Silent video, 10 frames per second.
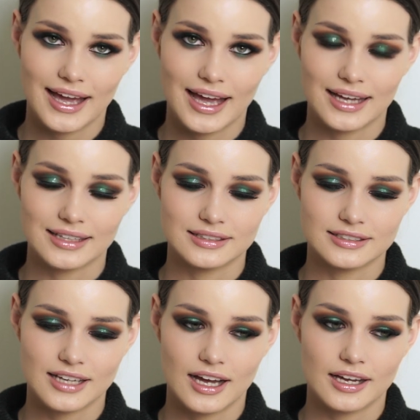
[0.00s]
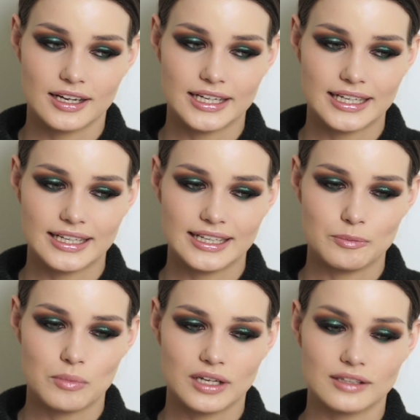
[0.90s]
and
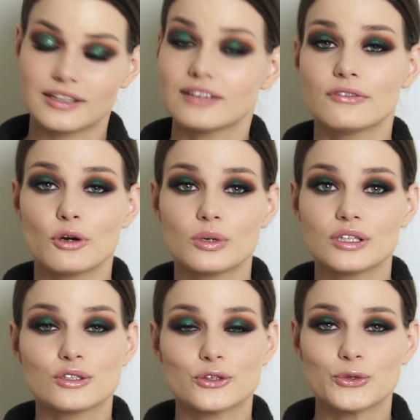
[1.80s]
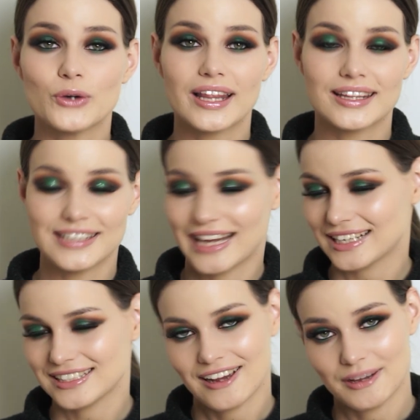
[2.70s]
I'm looking forward to the
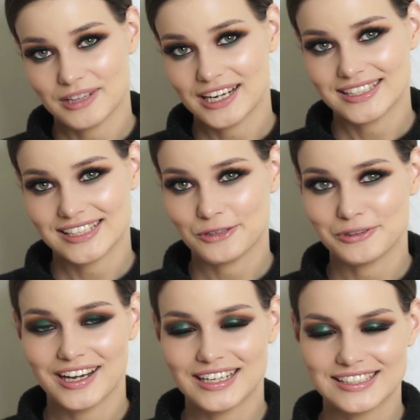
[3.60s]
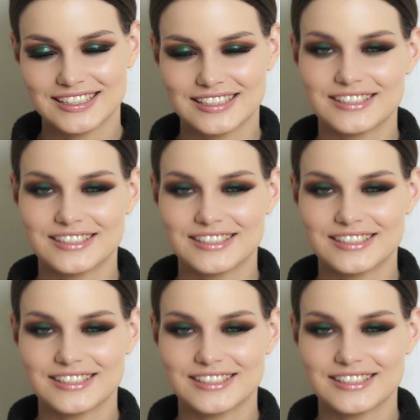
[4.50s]
next time that I see you guys.